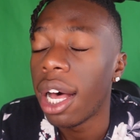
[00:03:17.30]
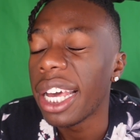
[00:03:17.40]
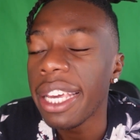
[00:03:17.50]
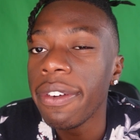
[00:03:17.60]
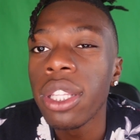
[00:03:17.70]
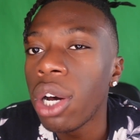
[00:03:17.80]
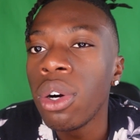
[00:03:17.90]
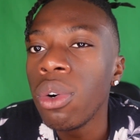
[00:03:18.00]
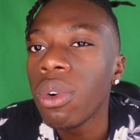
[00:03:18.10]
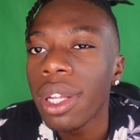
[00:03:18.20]
even
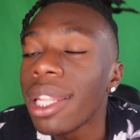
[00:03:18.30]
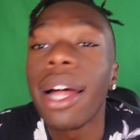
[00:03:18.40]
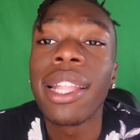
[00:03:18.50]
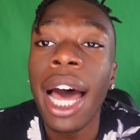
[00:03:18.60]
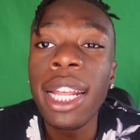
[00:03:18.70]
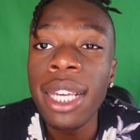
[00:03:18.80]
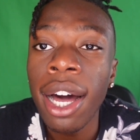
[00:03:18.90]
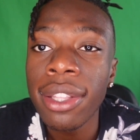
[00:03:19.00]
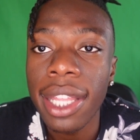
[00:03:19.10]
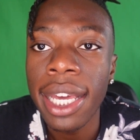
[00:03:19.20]
though a lot of
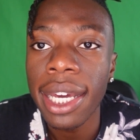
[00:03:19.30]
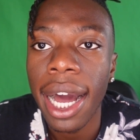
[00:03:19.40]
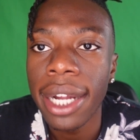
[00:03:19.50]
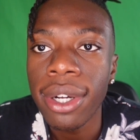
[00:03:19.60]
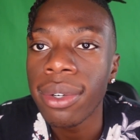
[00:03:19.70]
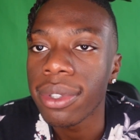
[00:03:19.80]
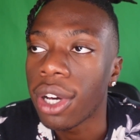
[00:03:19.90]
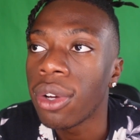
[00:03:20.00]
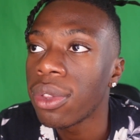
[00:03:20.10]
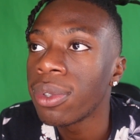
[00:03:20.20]
y'all think I don't
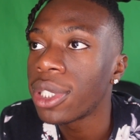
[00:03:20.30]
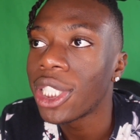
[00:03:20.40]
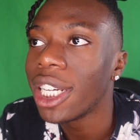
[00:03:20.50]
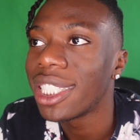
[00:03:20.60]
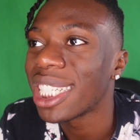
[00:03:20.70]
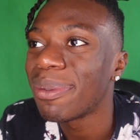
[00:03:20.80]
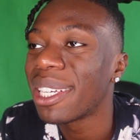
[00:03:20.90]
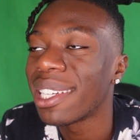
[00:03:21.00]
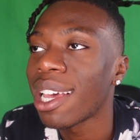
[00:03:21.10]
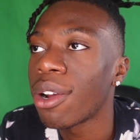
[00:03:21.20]
go through shit just
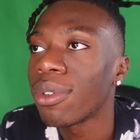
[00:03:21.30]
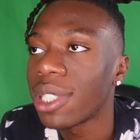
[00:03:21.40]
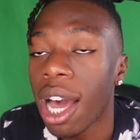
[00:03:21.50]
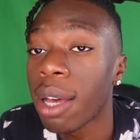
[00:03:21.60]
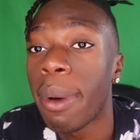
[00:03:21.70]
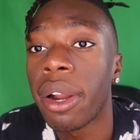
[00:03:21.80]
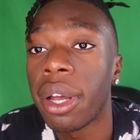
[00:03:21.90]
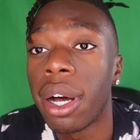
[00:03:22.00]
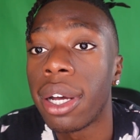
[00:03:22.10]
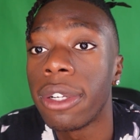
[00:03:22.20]
because I don't talk about it
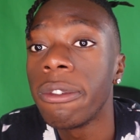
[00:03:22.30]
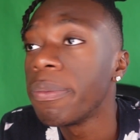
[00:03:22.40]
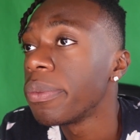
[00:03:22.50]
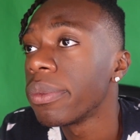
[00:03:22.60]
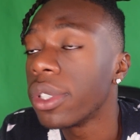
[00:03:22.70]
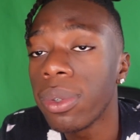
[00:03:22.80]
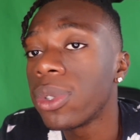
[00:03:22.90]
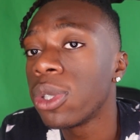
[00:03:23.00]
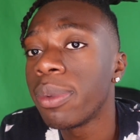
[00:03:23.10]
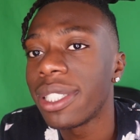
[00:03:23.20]
on
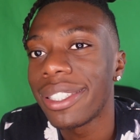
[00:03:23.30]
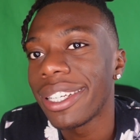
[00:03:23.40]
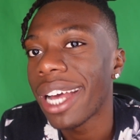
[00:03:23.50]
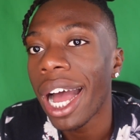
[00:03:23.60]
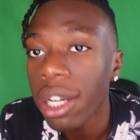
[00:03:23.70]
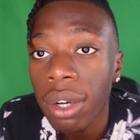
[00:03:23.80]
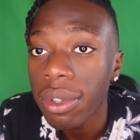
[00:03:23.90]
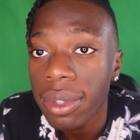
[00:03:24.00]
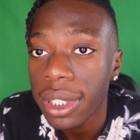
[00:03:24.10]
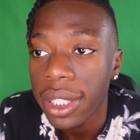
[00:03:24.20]
YouTube and shit, I go
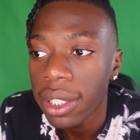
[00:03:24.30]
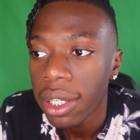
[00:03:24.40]
through shit.